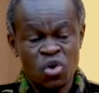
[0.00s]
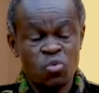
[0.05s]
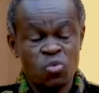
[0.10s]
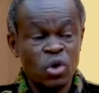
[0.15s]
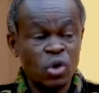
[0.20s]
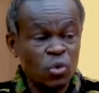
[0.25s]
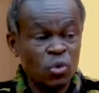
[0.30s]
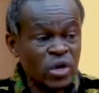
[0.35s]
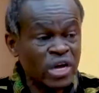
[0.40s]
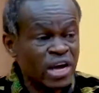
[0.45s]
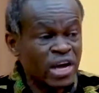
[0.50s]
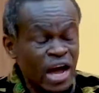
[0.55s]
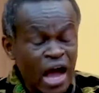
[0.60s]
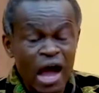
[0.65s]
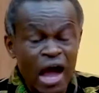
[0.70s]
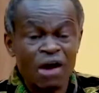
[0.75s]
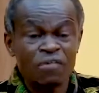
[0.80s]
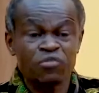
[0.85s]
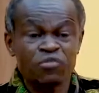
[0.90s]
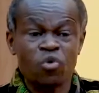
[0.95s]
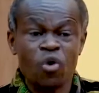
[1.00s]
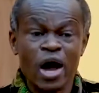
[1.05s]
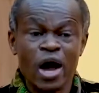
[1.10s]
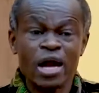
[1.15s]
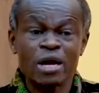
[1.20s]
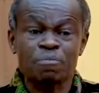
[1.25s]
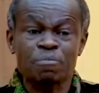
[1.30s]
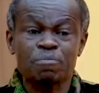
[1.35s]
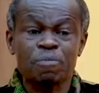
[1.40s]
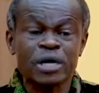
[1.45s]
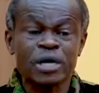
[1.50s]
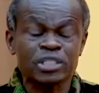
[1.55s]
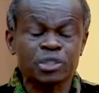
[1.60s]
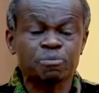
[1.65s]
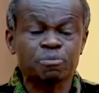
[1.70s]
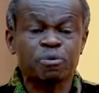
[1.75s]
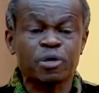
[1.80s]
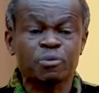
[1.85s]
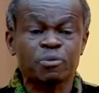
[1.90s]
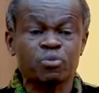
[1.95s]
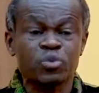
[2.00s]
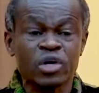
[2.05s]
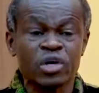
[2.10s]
Will we have one passport?